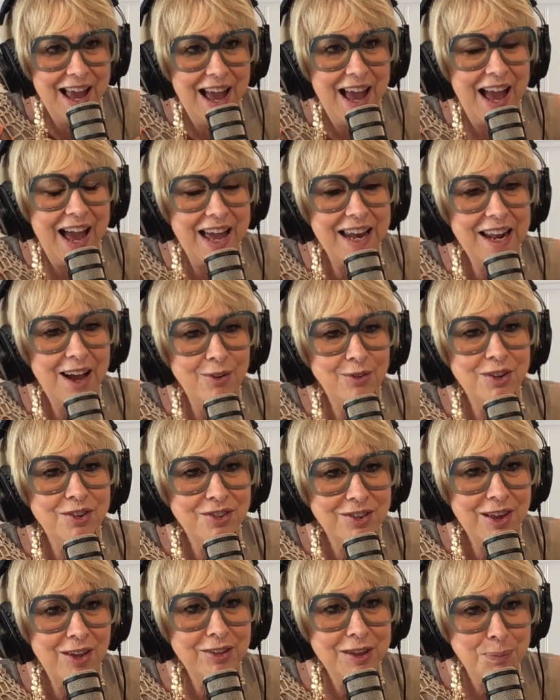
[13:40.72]
And I was
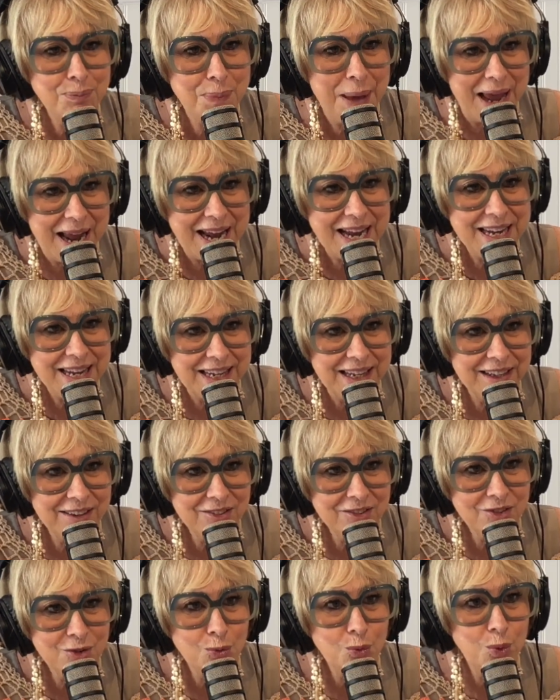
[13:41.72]
selling
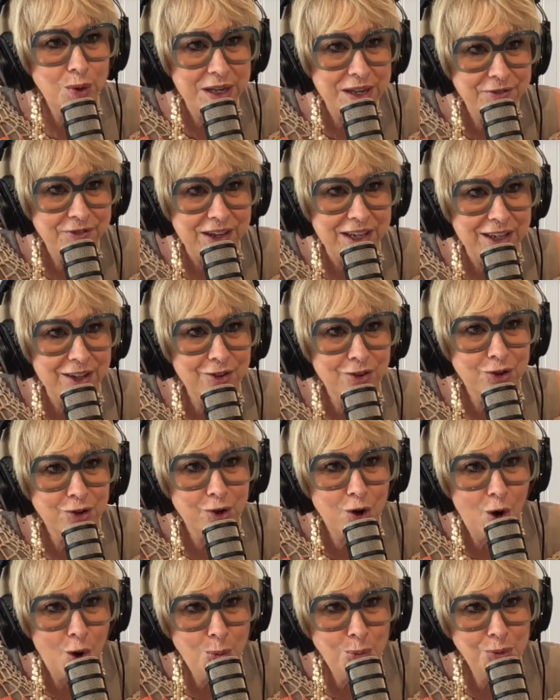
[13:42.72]
paintings, weaving,
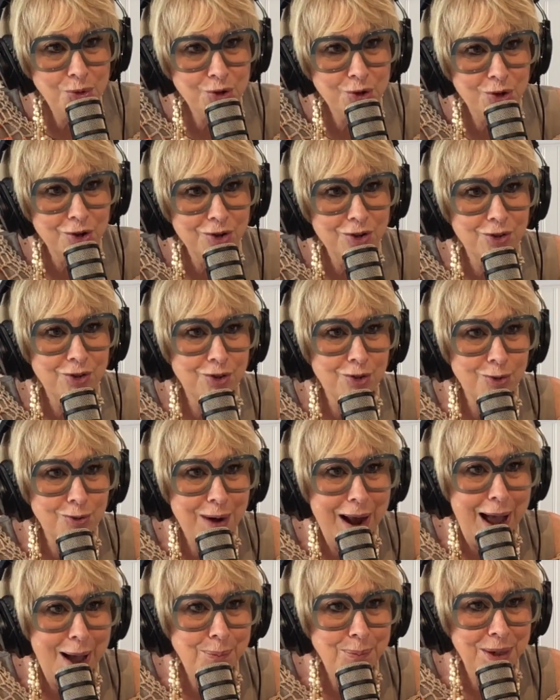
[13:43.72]
sculpture,
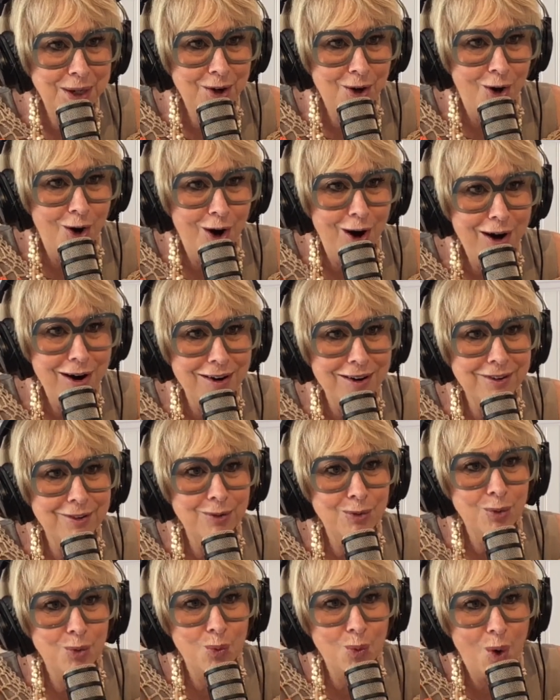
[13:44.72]
ceramic art,
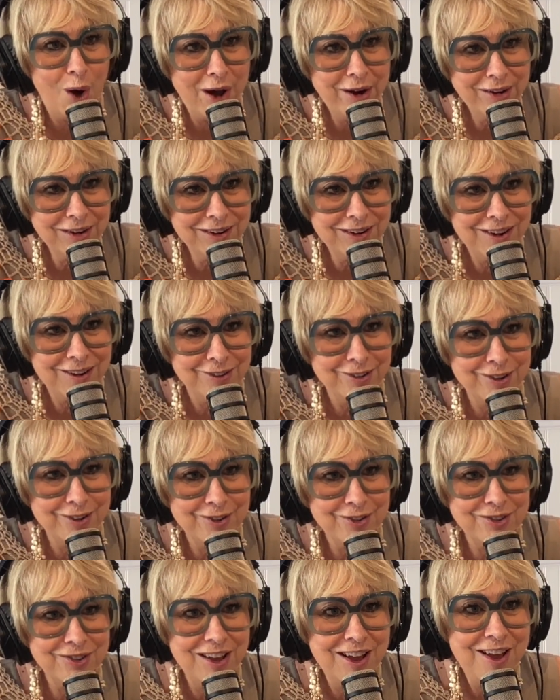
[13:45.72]

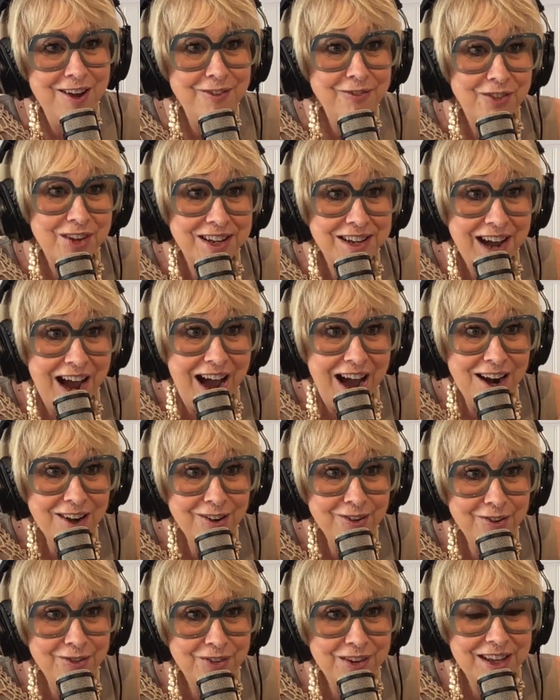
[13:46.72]
watercolors,
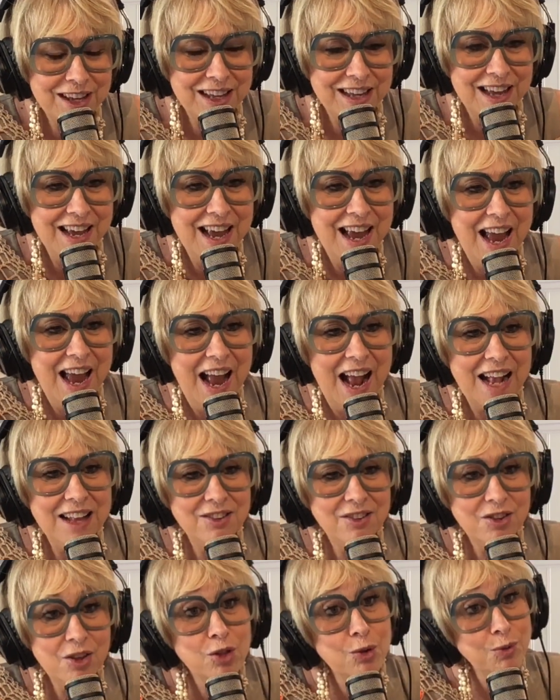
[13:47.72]
photography.
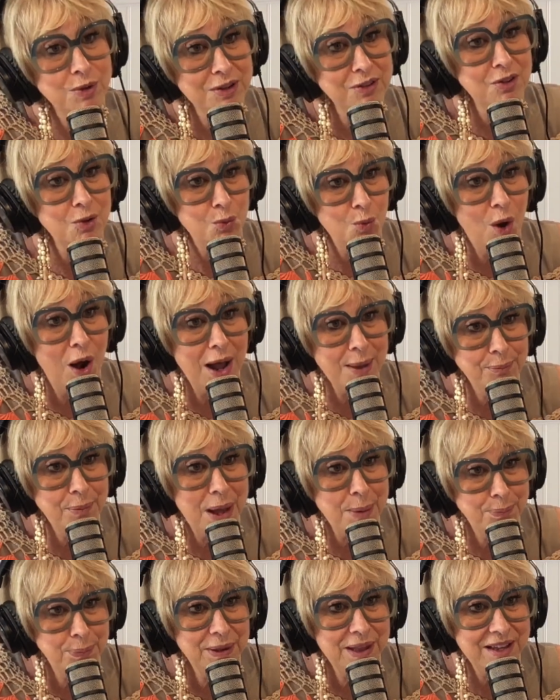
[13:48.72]
And so the reason why
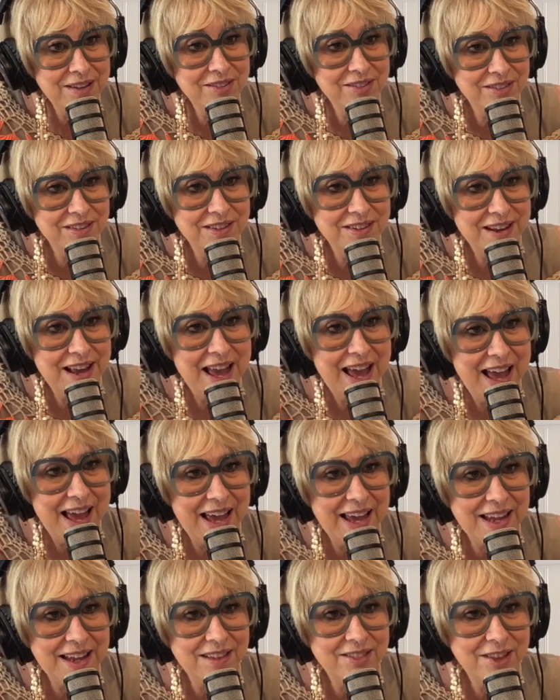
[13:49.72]
my place
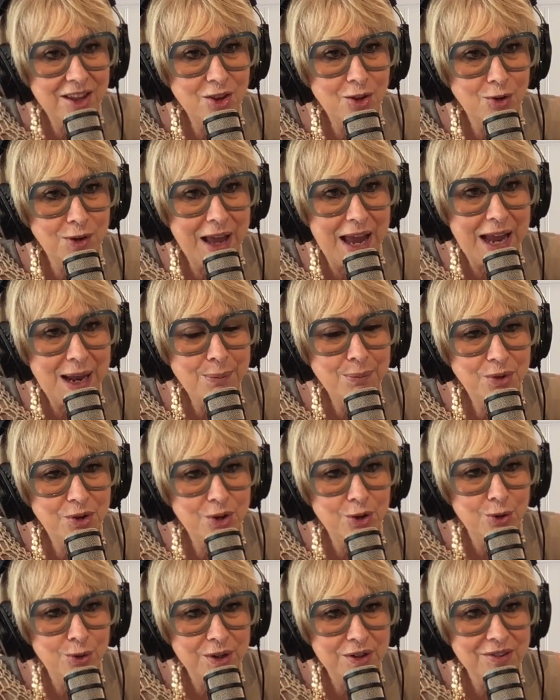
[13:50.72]
today that you came
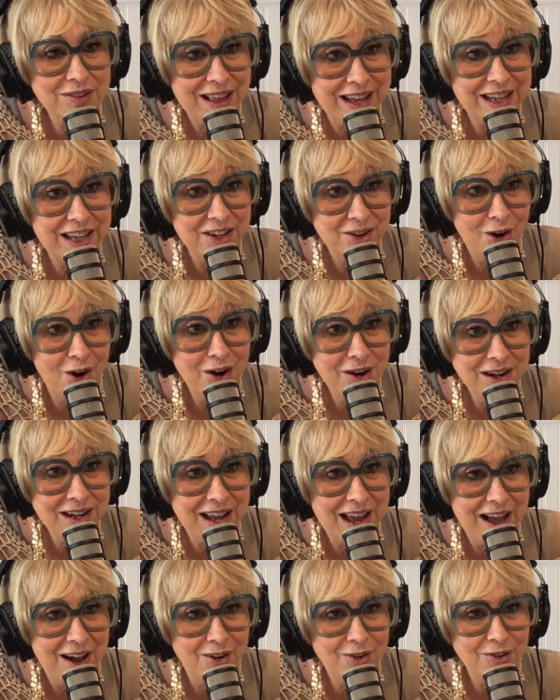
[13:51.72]
to is like an art
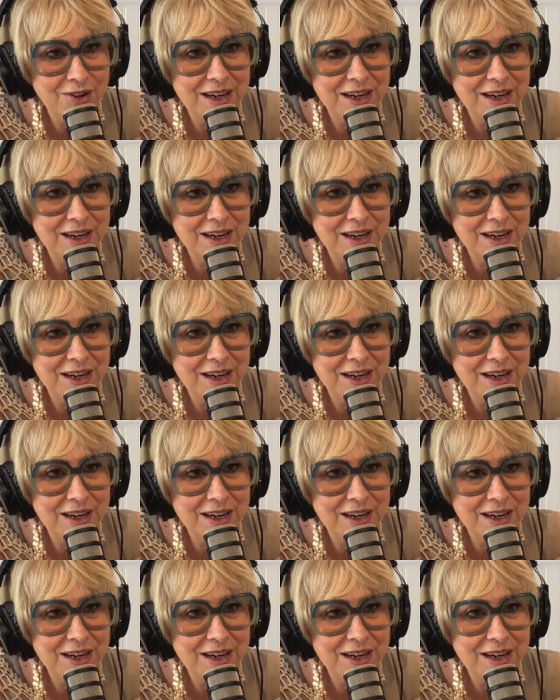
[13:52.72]
gallery.